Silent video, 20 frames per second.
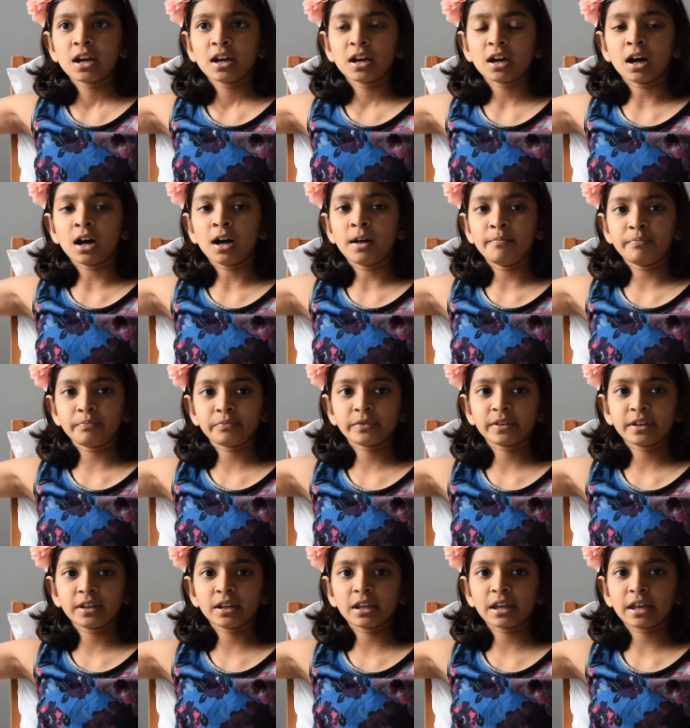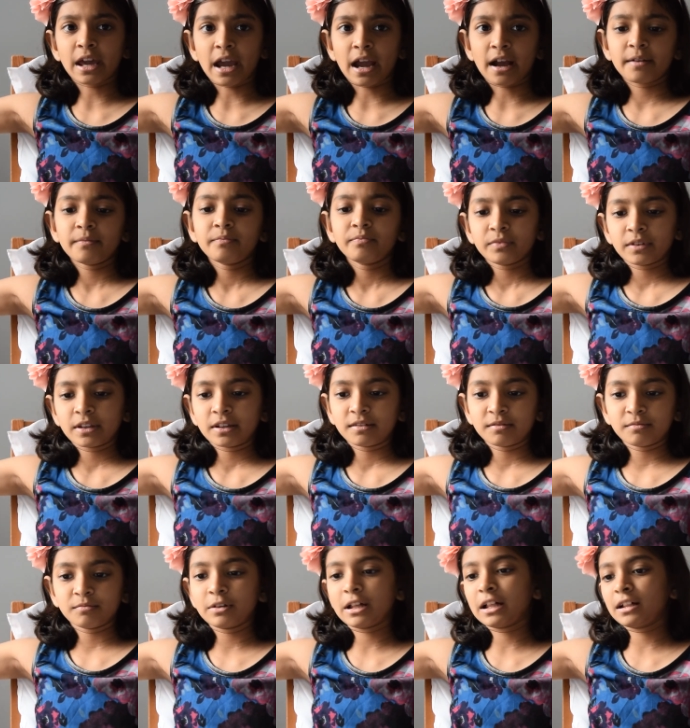um, yeah
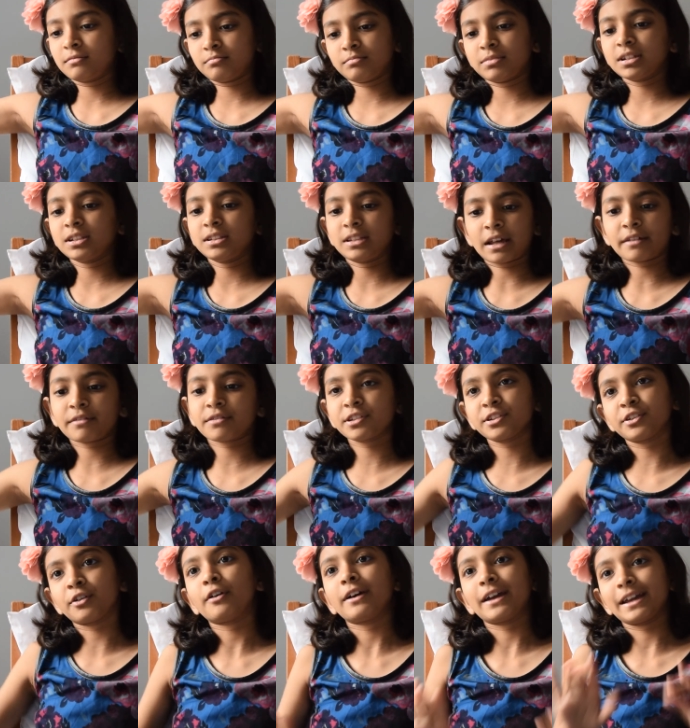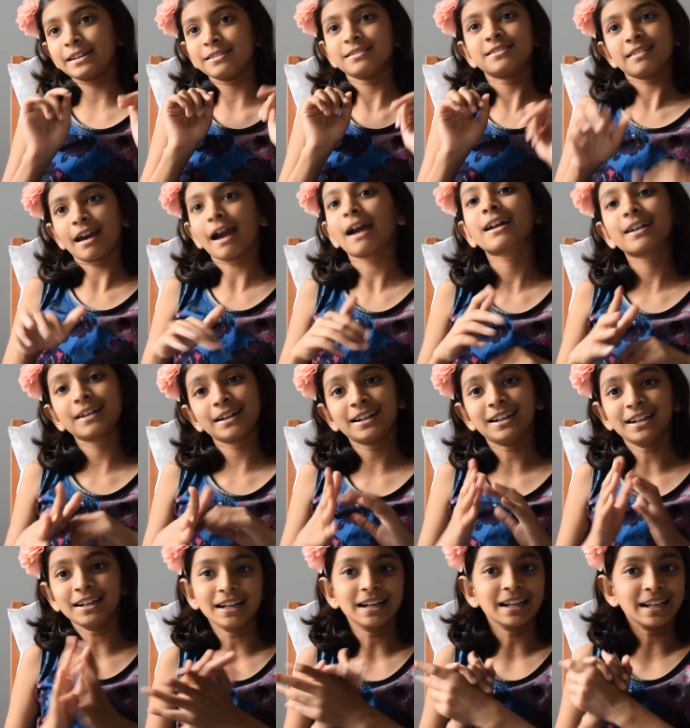well but that's not
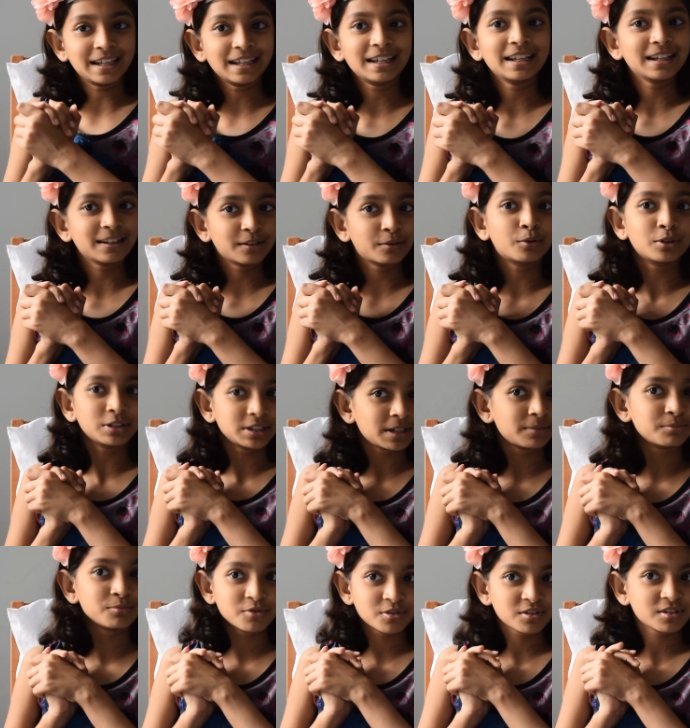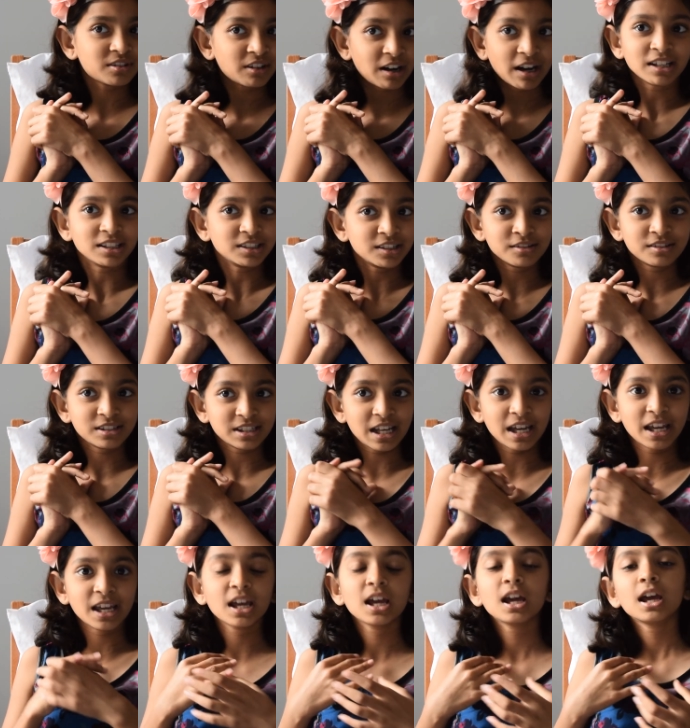exactly what I'm trying to
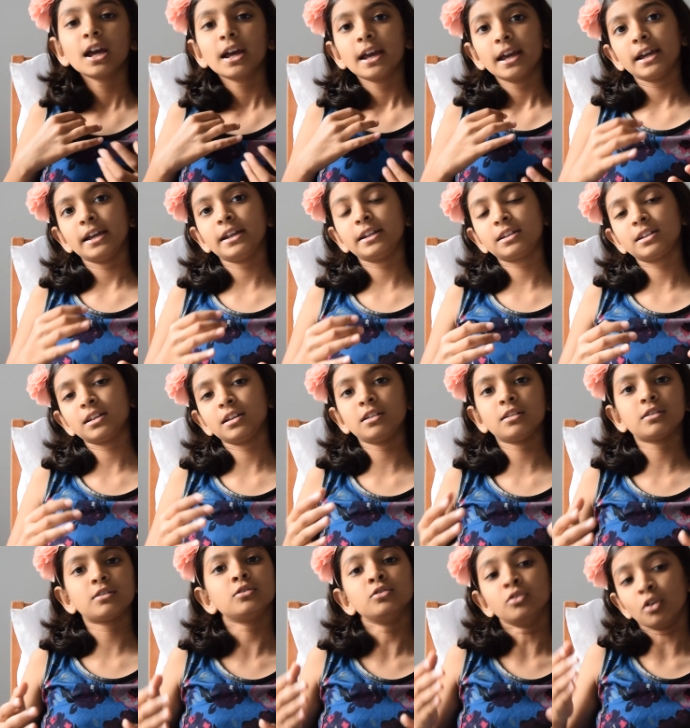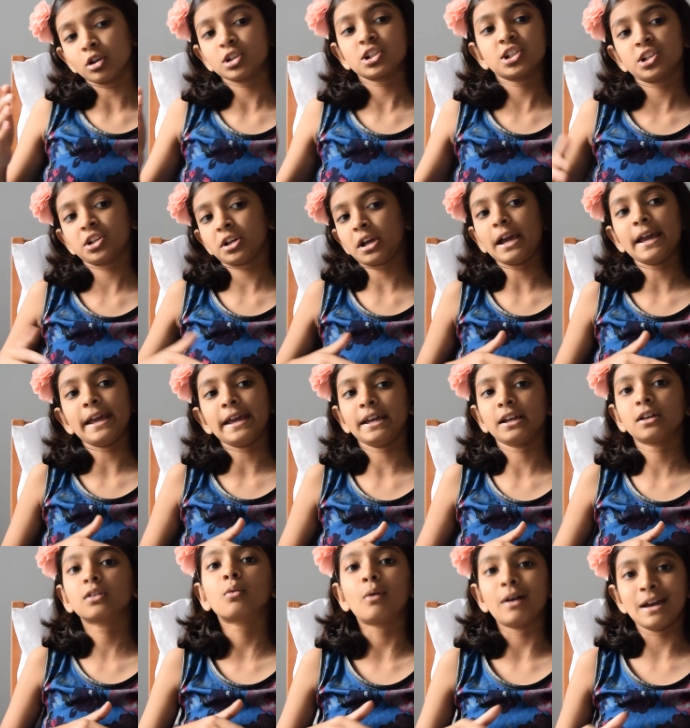say it is not a
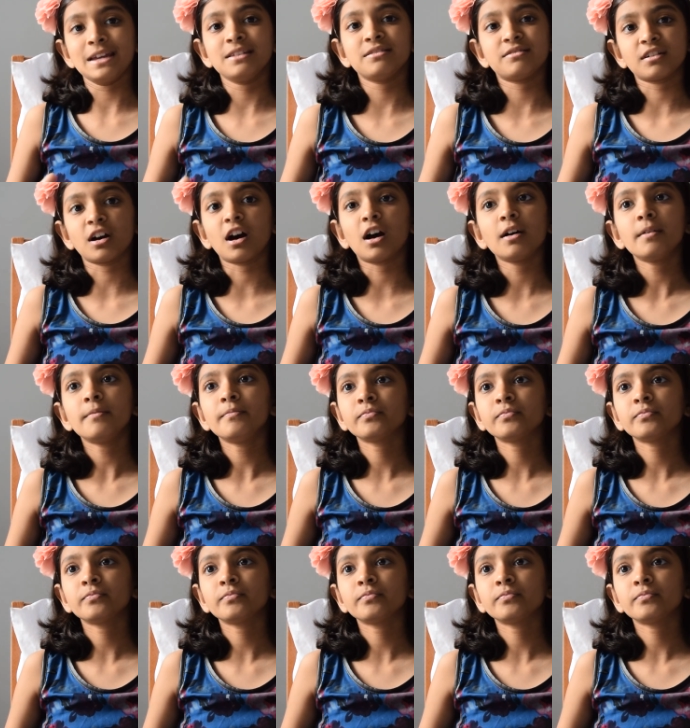quasar